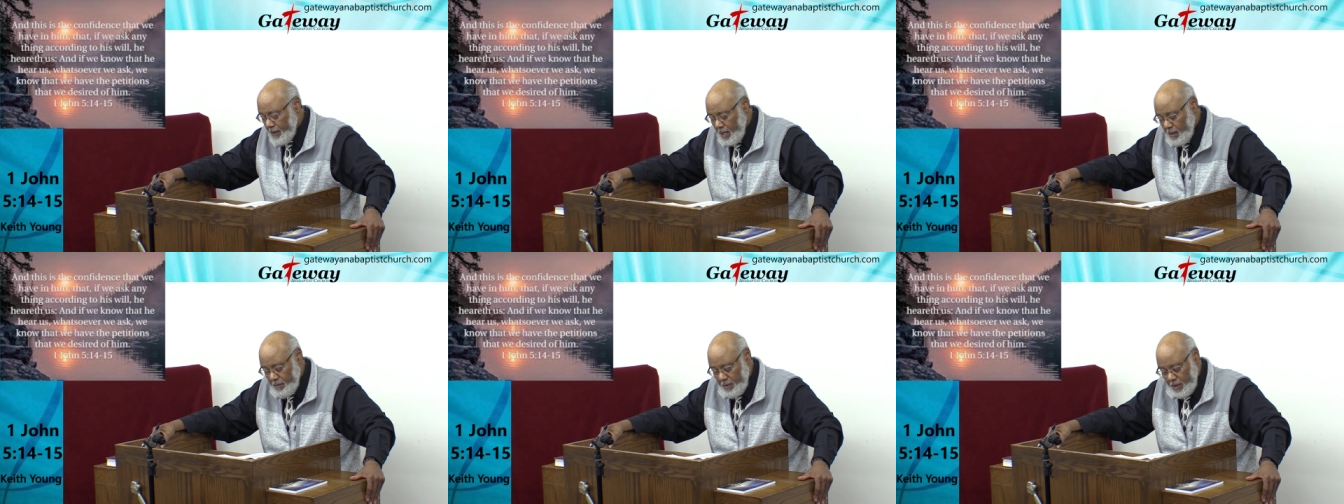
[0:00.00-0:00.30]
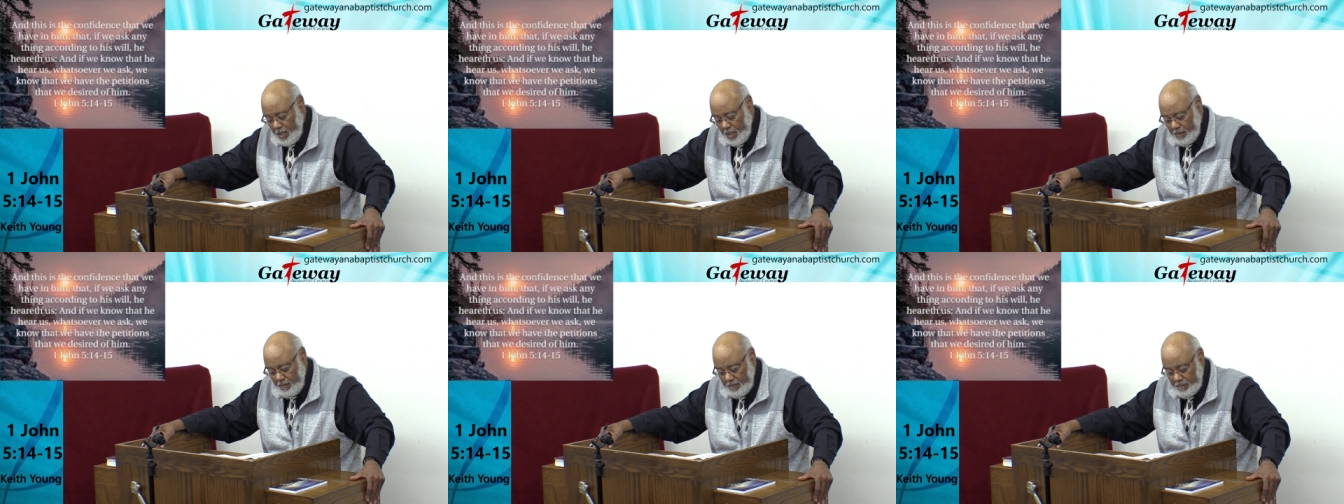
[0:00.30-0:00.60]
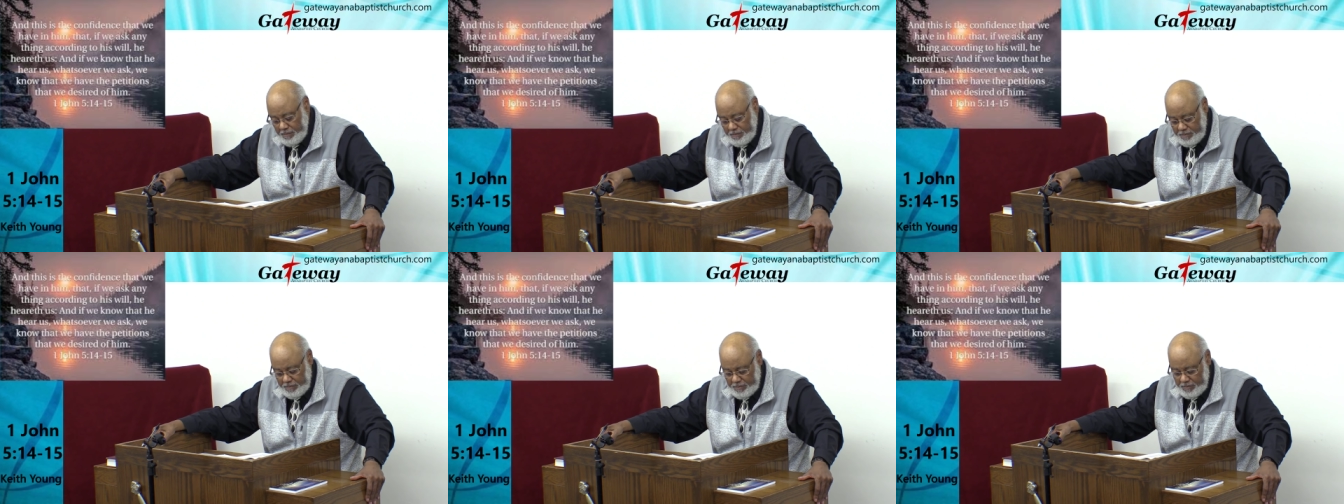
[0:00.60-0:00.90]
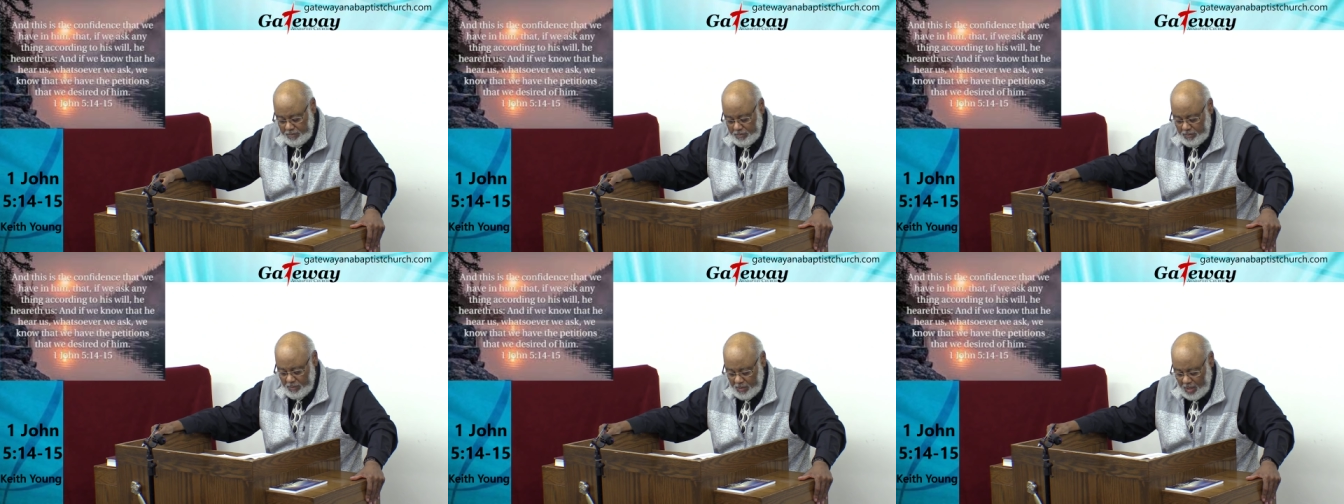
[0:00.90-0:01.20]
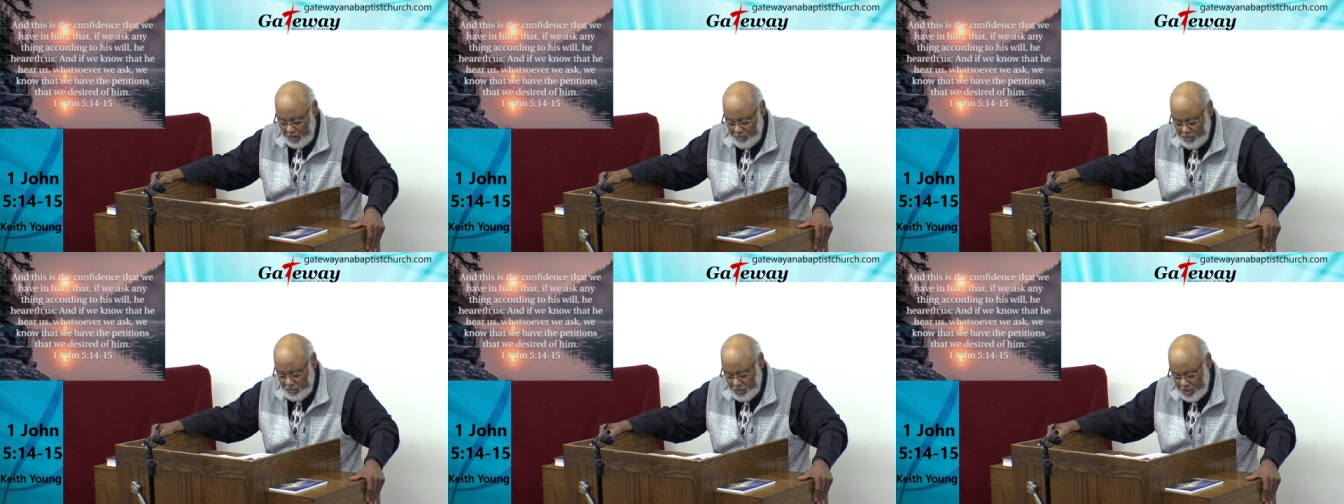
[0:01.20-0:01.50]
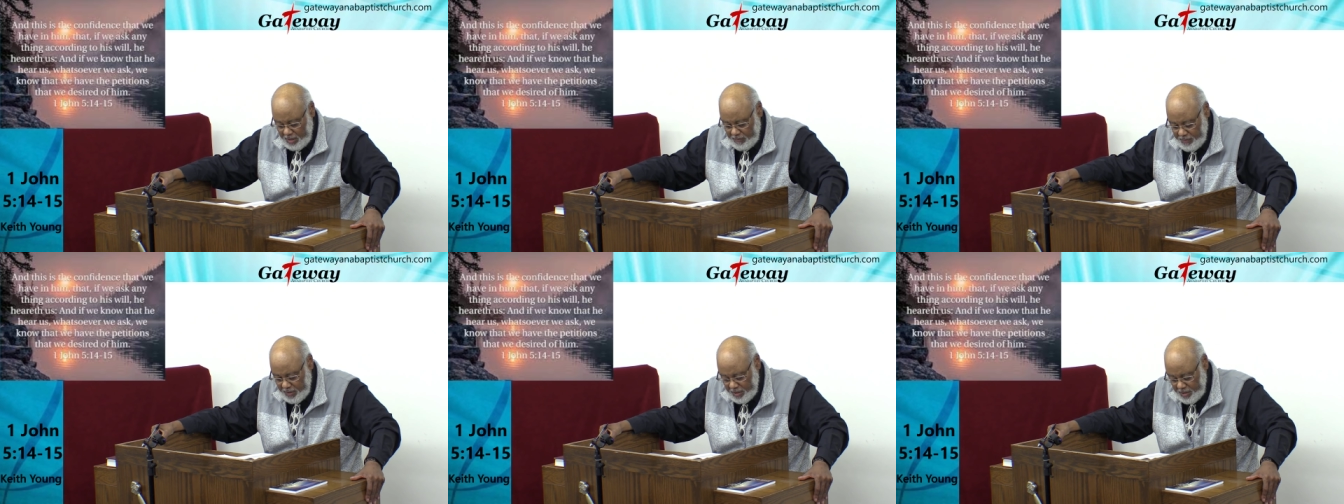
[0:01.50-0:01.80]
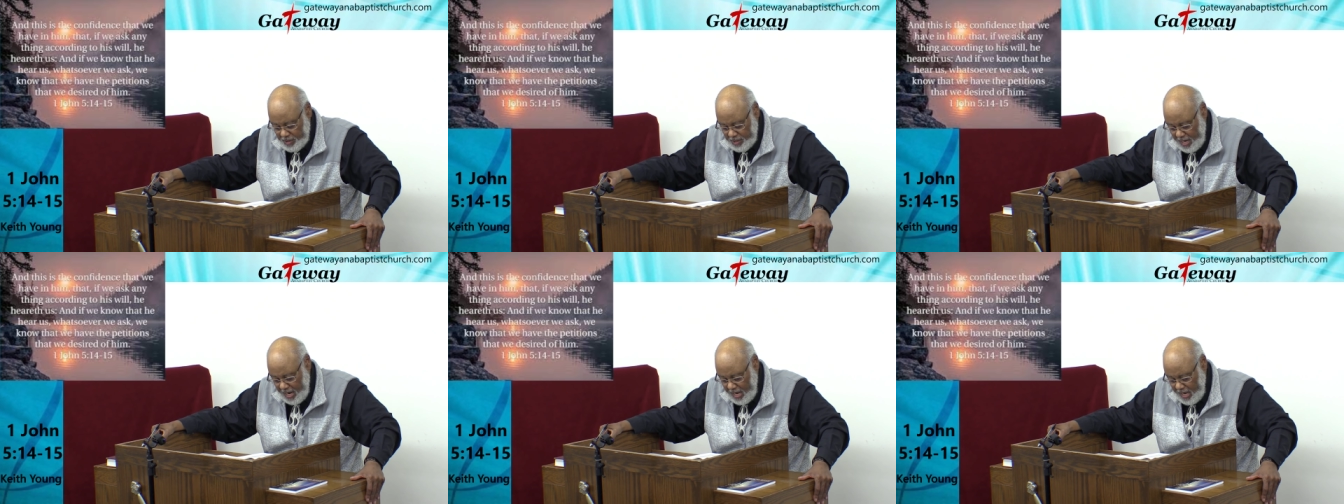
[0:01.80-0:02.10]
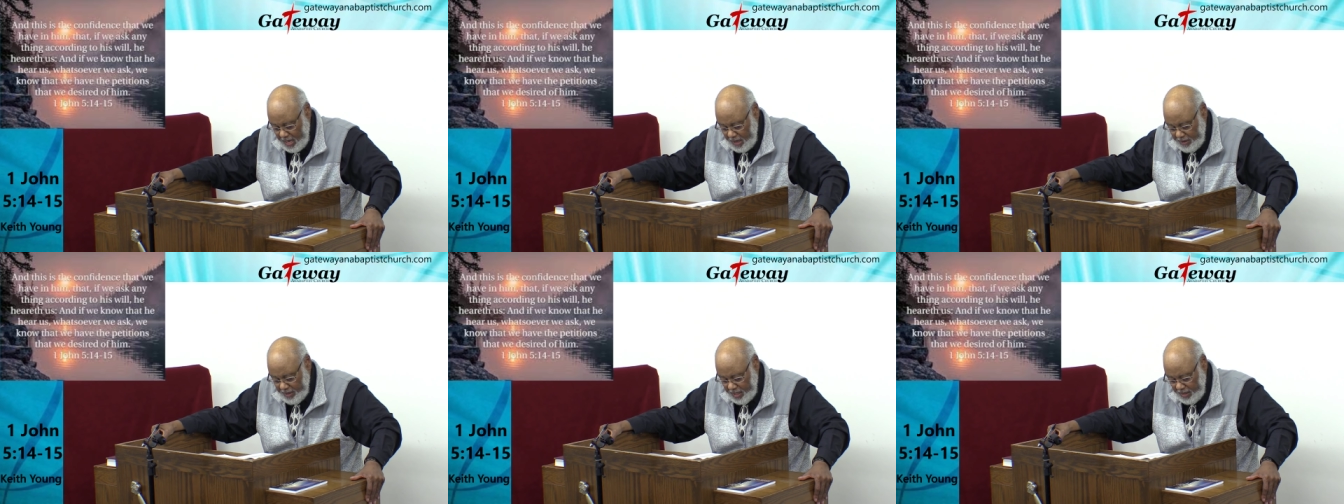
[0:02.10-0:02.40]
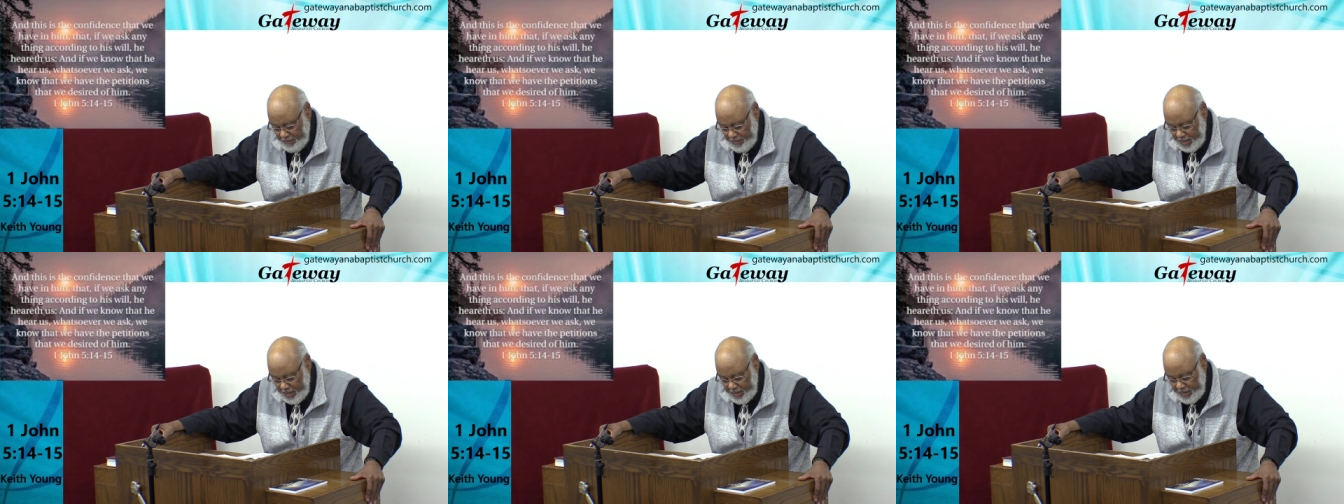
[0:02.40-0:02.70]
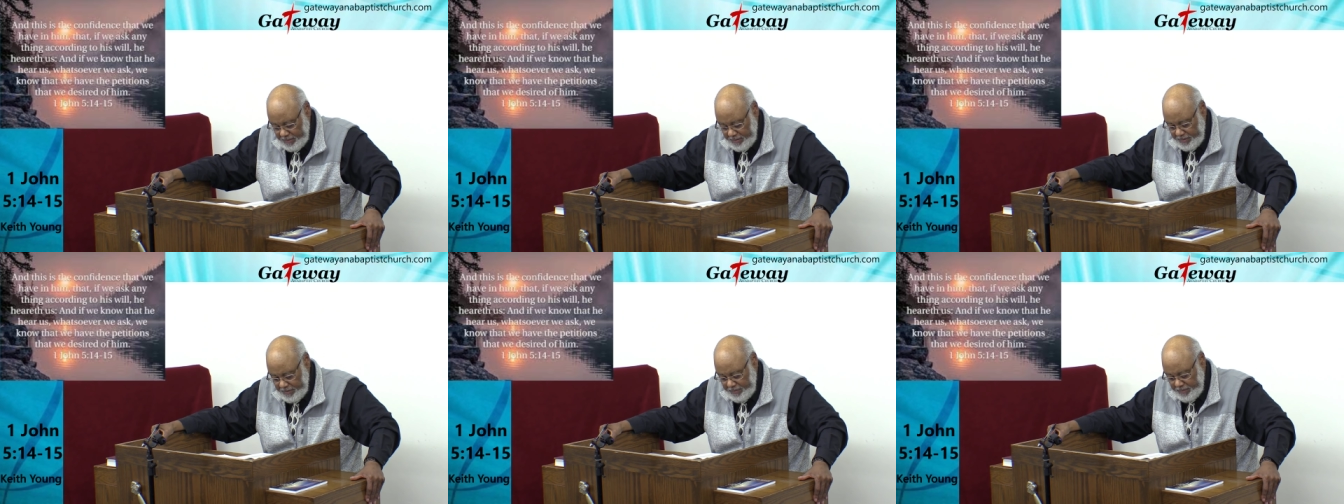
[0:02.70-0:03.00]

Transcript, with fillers: Abraham, I'm going to give you a child. Amen.